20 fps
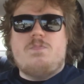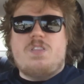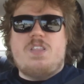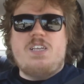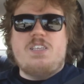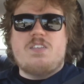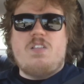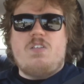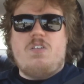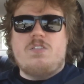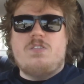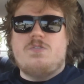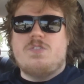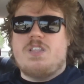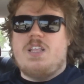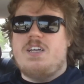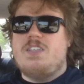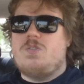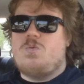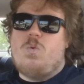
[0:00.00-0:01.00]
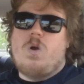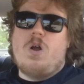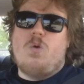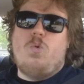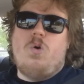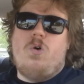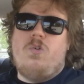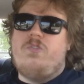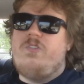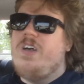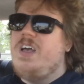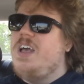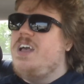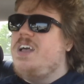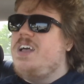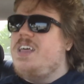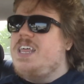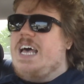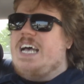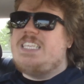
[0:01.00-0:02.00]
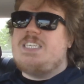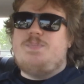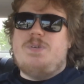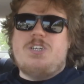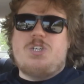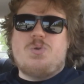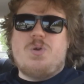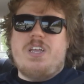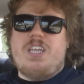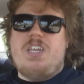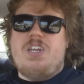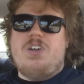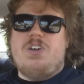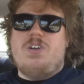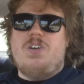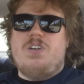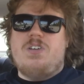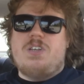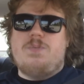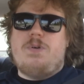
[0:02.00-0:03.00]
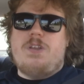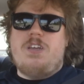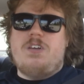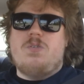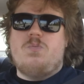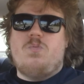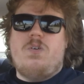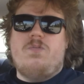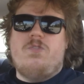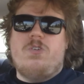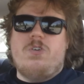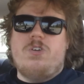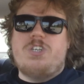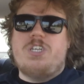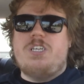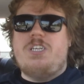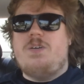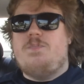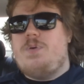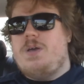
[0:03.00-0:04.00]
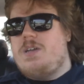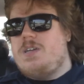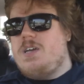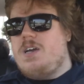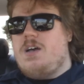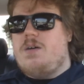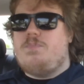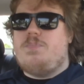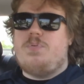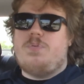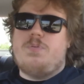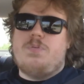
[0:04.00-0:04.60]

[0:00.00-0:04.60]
things along those lines. Werewolf, that's a bit trickier depending on what version you pick up.